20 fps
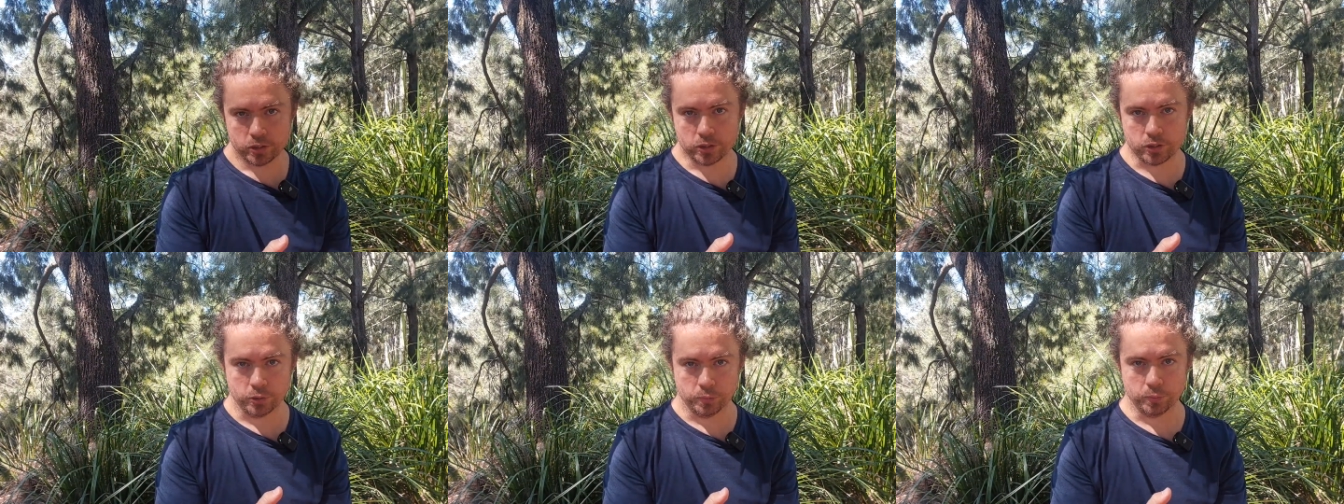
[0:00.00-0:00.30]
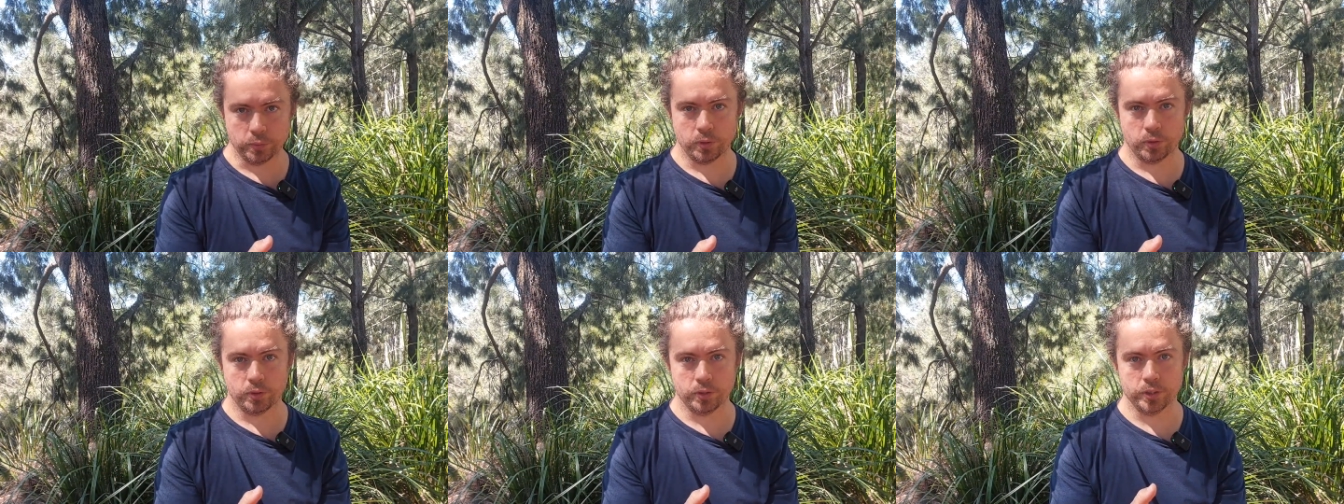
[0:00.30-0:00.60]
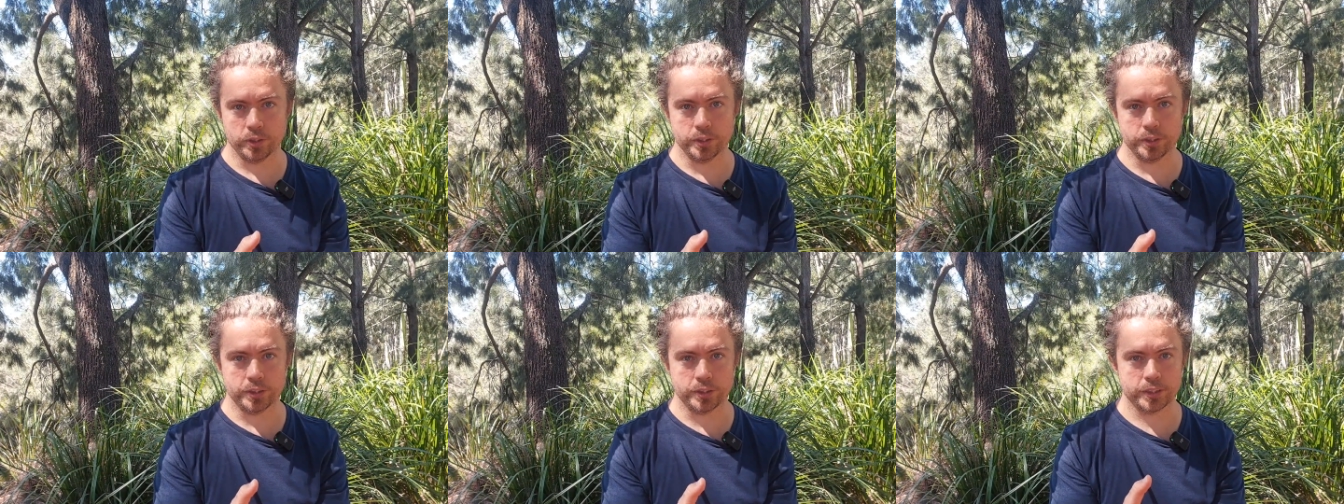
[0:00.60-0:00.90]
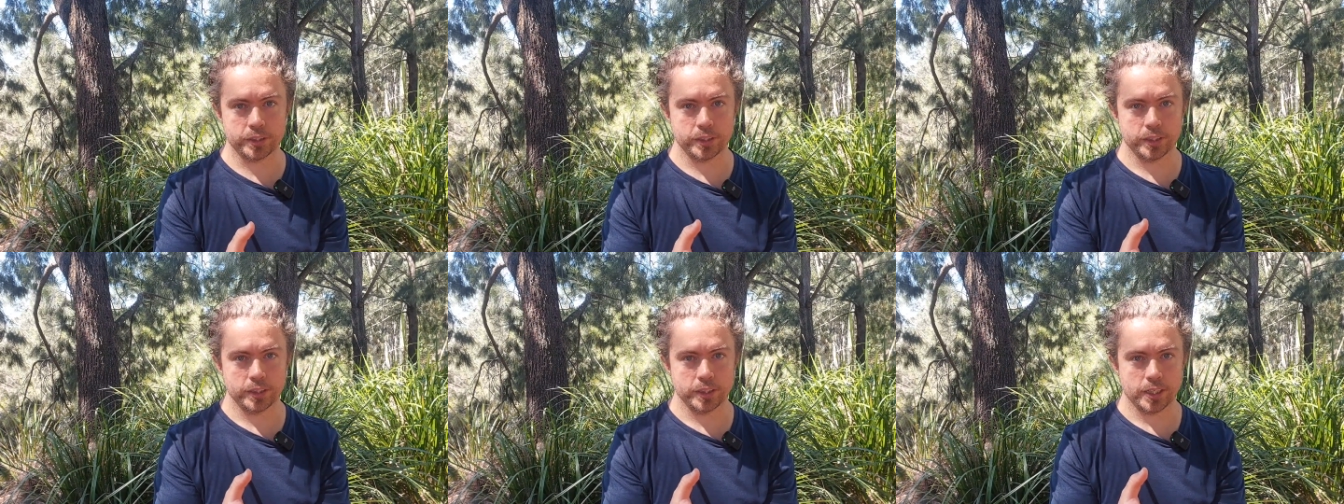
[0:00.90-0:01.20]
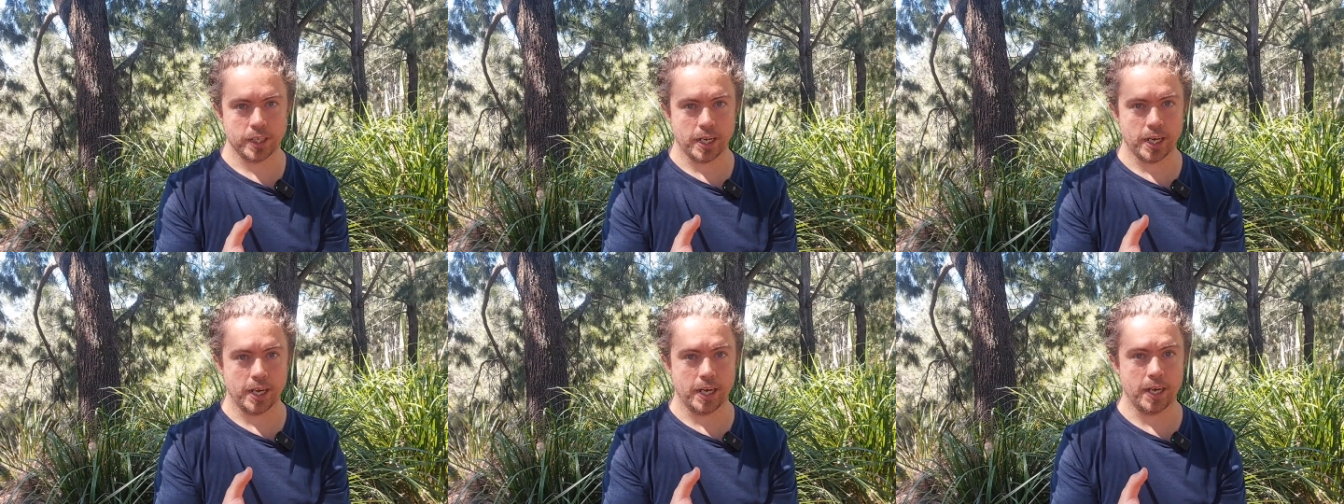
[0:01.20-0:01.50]
towards
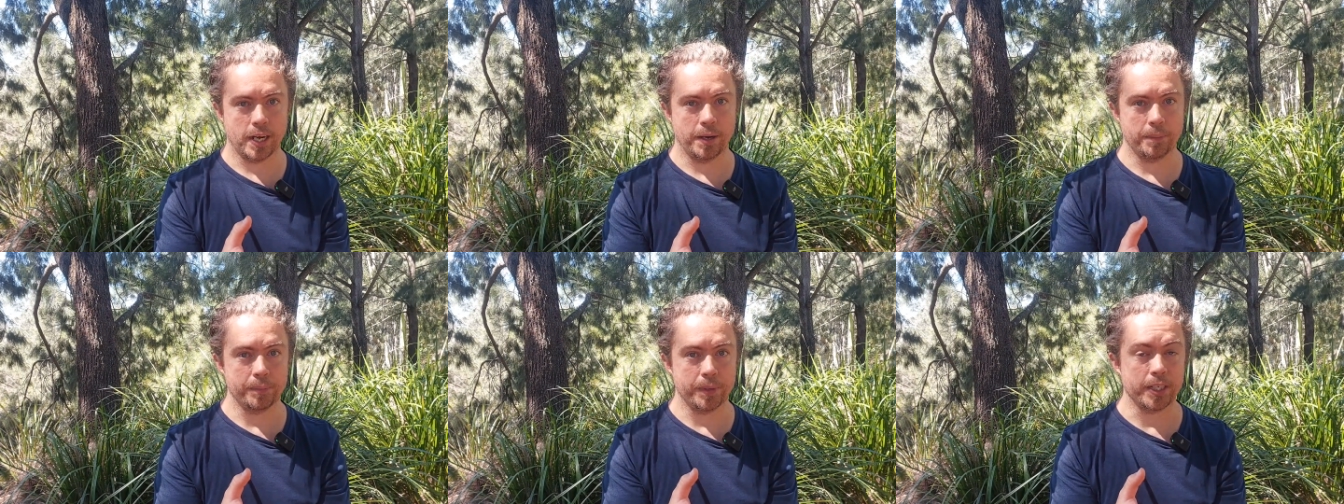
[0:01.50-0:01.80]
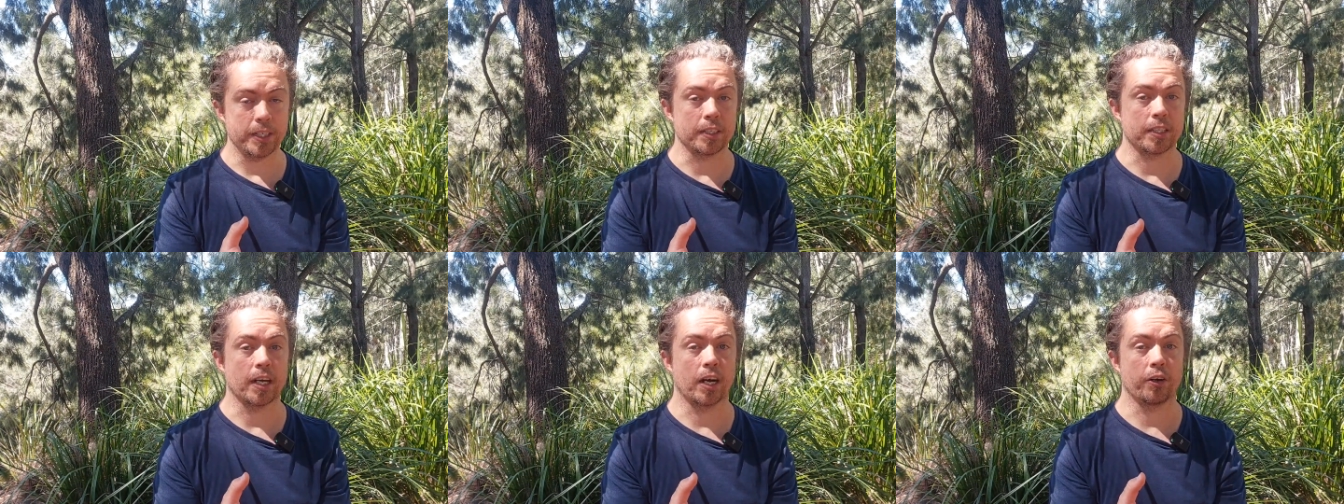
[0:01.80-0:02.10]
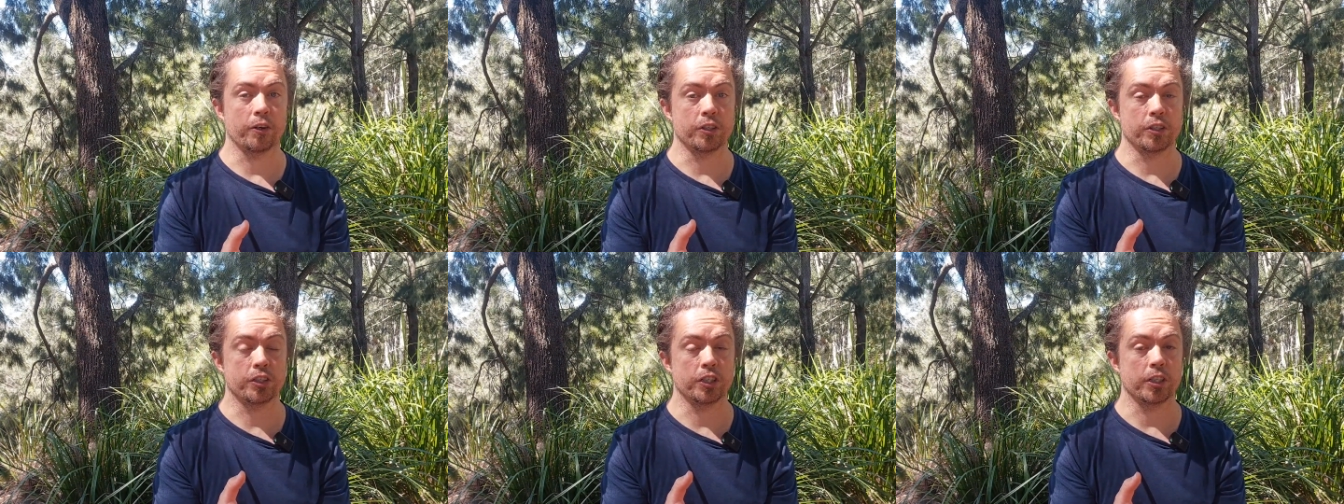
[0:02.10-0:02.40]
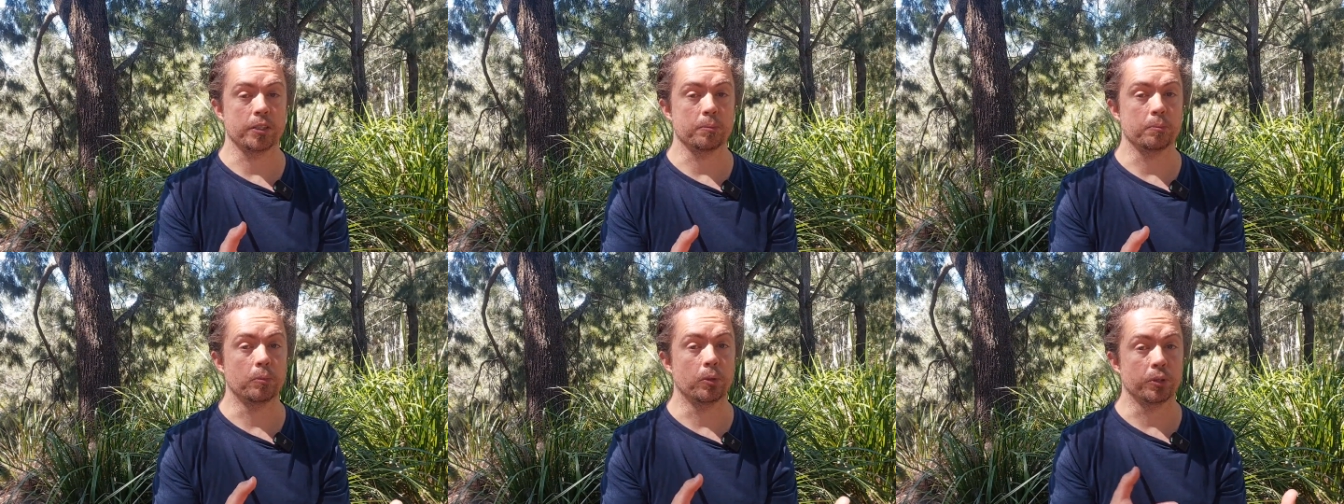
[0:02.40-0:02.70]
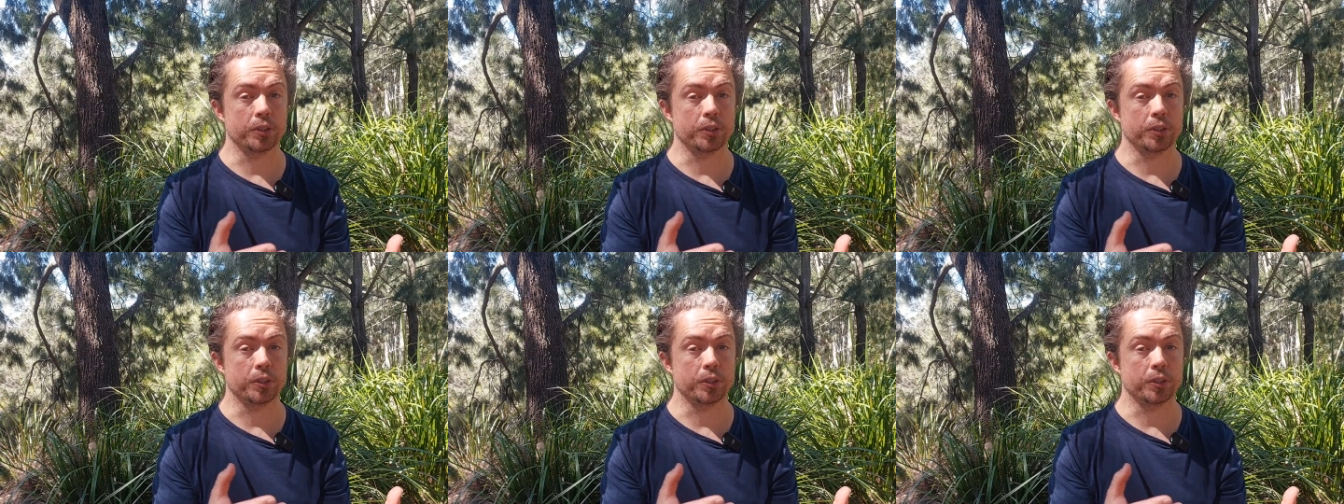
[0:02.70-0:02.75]
encouraging